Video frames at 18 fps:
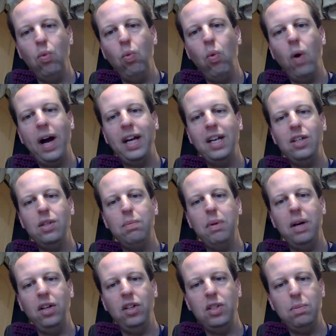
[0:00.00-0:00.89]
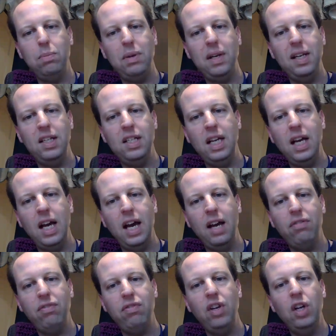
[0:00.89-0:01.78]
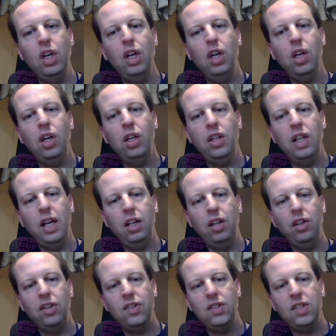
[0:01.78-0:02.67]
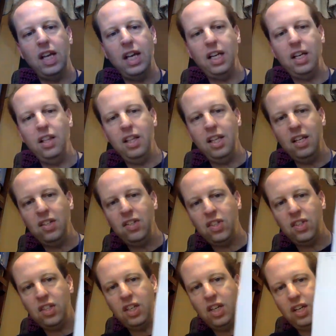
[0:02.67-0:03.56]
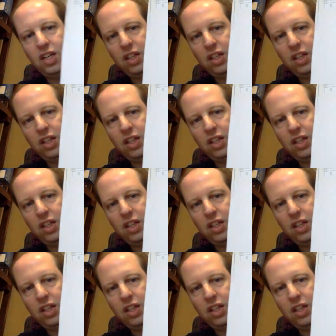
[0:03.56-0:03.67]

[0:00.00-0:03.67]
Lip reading: white belt PDF that looks like this,